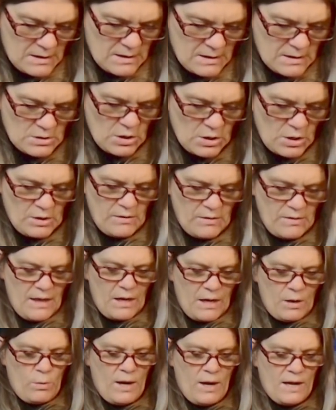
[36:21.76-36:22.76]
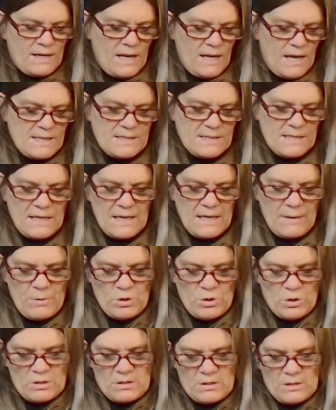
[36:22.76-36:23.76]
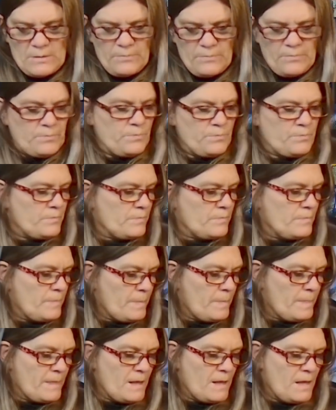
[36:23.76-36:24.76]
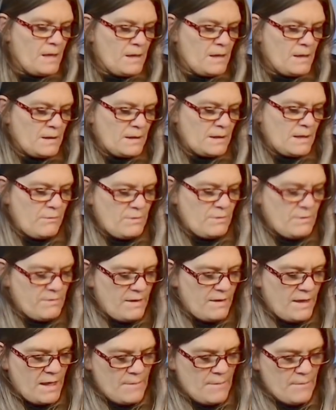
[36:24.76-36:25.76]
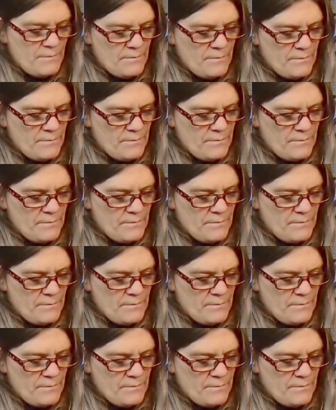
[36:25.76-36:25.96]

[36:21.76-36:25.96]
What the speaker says: has gone on there quite nicely. Let me just get rid of that.